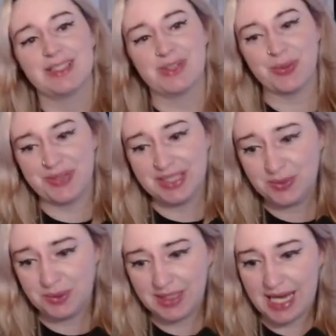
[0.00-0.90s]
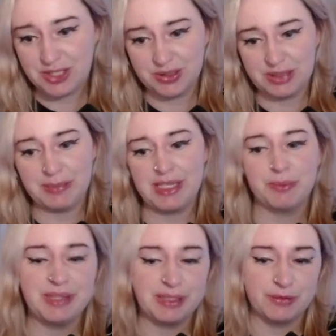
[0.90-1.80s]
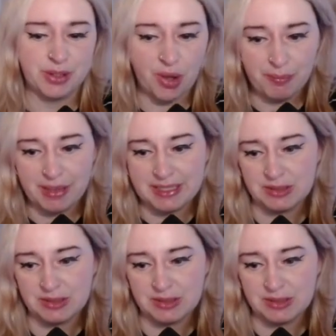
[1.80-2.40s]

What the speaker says: So this one actually made a bit of a comeback